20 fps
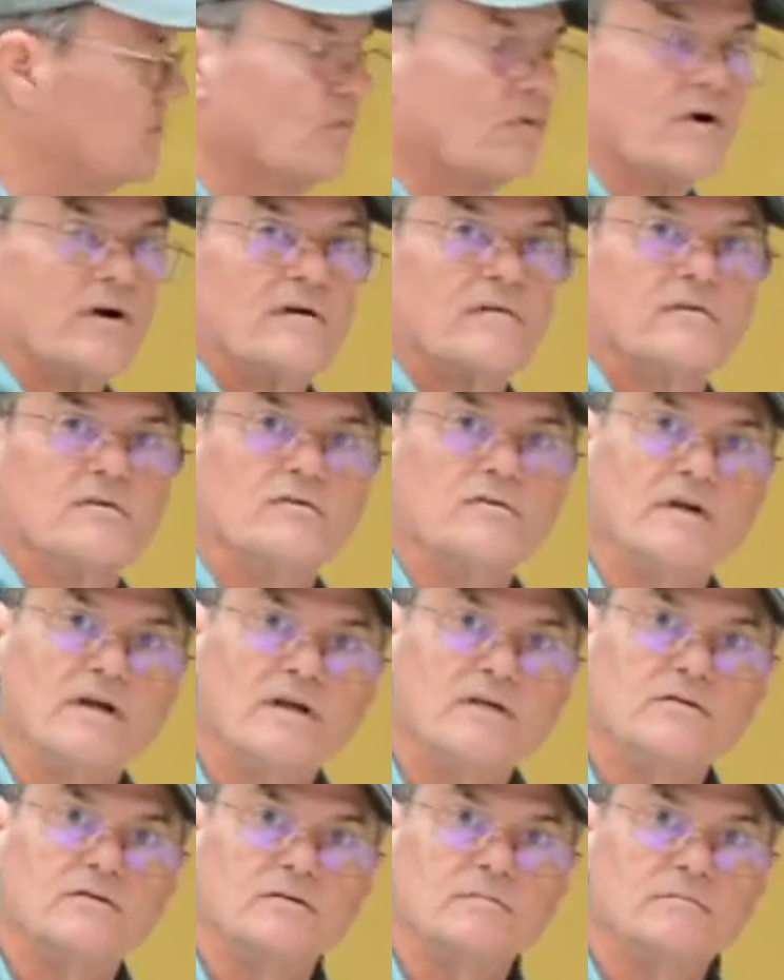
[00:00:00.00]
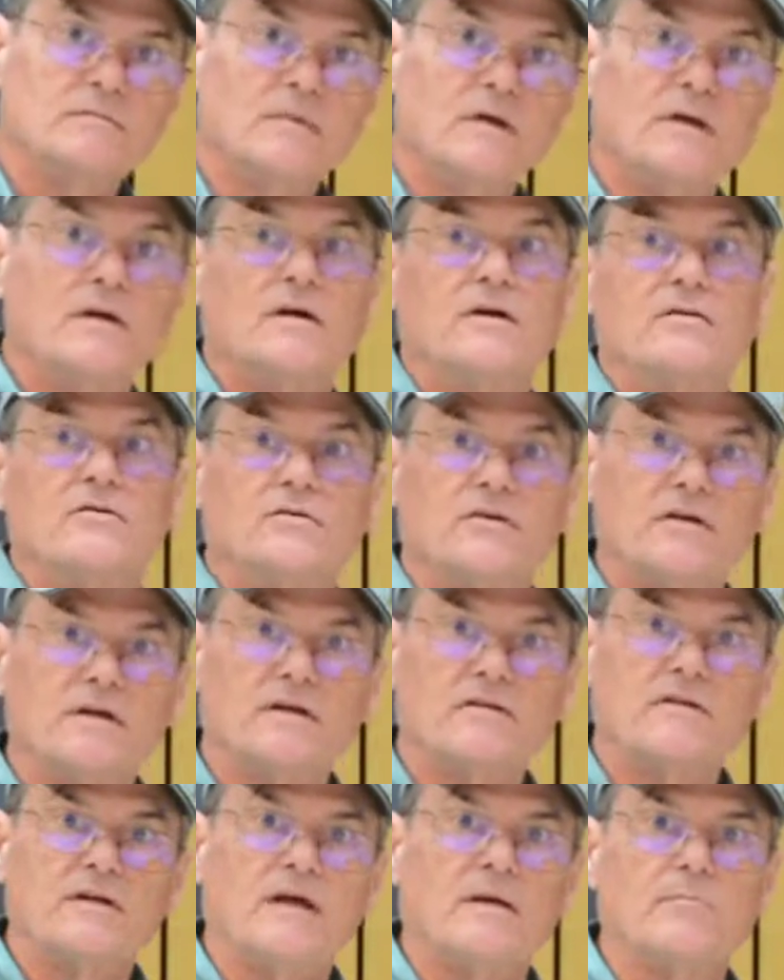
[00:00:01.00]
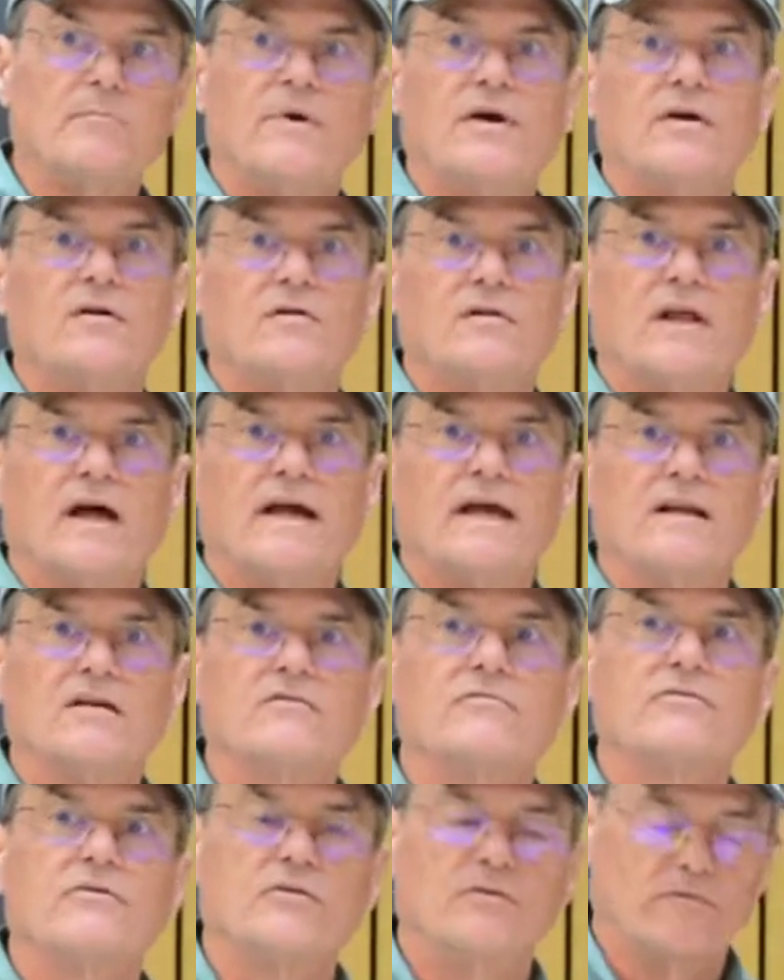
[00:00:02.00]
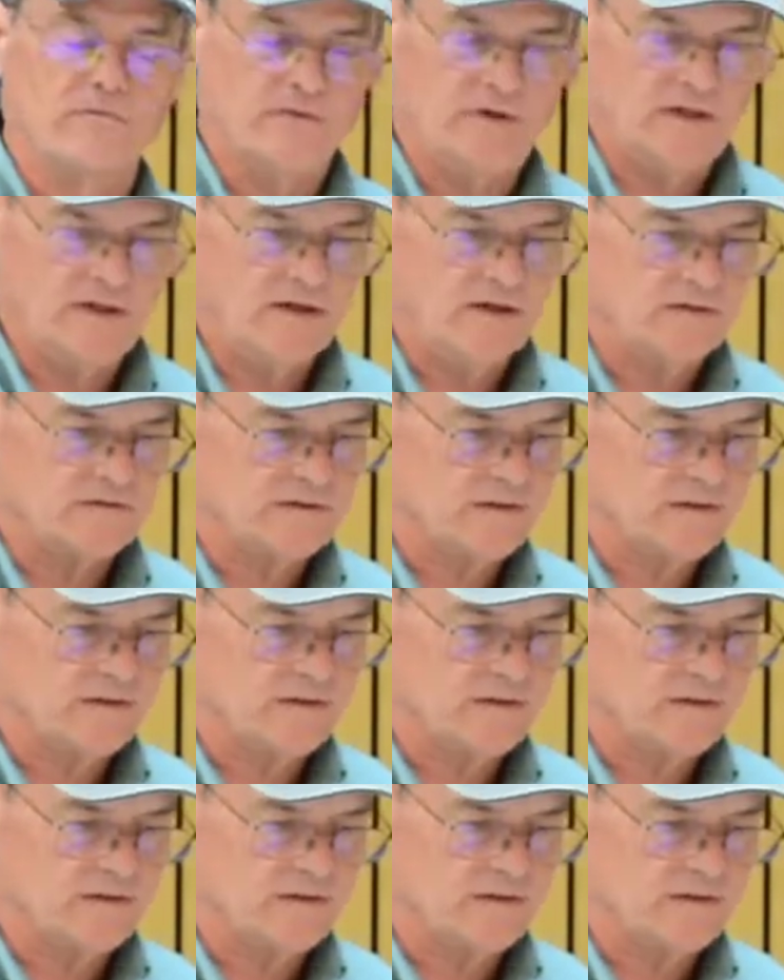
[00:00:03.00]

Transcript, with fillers: wherever you need them to get that better lighting for your videos.